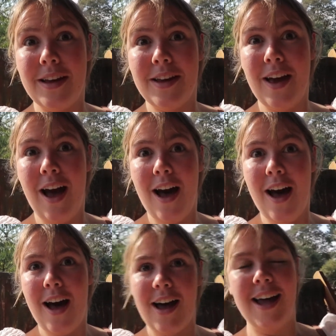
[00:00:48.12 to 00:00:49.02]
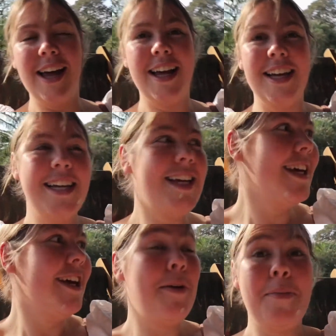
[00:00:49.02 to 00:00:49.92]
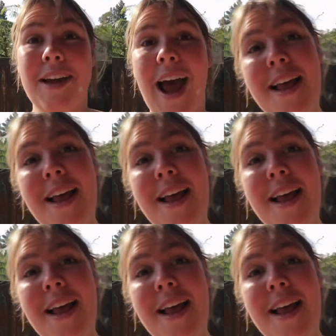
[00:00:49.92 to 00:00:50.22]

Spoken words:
yeah. Hope you guys